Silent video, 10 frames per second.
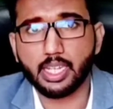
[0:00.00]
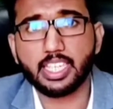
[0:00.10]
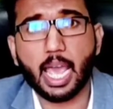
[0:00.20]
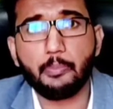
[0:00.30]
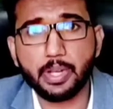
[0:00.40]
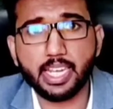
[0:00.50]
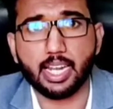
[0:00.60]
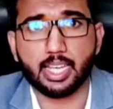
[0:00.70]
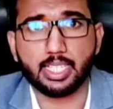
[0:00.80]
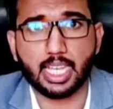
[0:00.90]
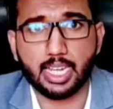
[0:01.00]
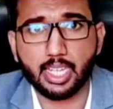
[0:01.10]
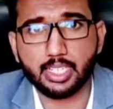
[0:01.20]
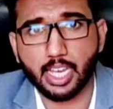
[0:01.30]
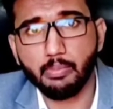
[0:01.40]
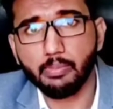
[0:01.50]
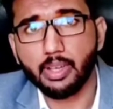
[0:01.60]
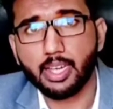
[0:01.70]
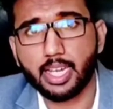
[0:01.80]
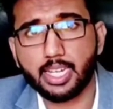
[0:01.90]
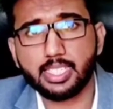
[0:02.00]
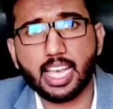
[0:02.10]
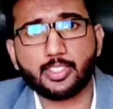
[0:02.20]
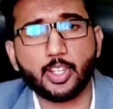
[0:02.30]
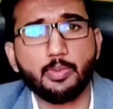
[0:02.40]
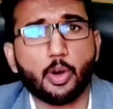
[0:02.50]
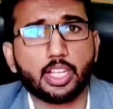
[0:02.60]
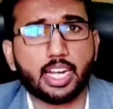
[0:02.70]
Then capital is another term. It is actually more